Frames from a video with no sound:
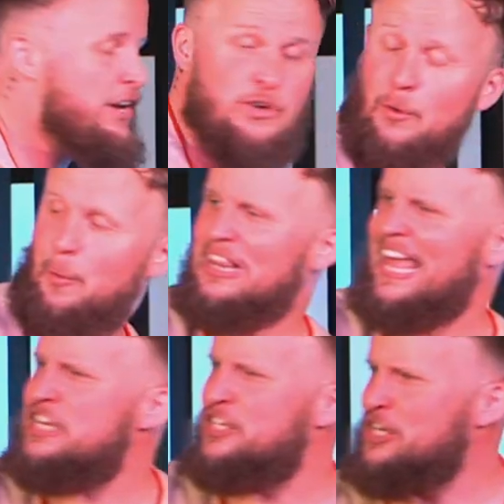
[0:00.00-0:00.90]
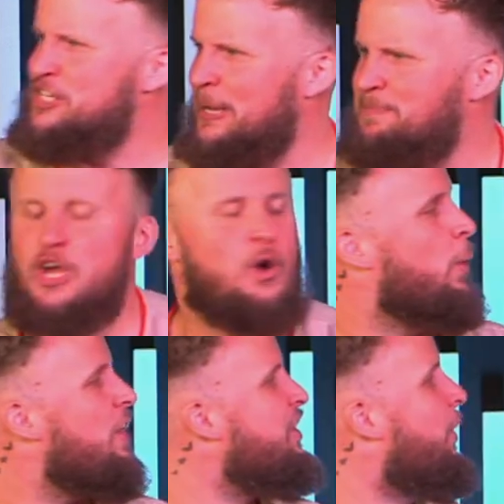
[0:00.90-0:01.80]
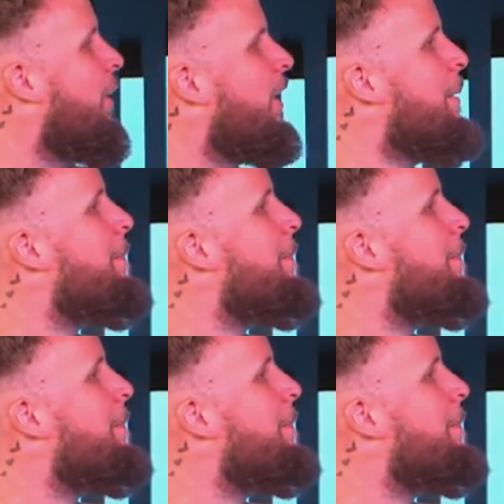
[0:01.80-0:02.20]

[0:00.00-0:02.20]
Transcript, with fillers: In your relationships with your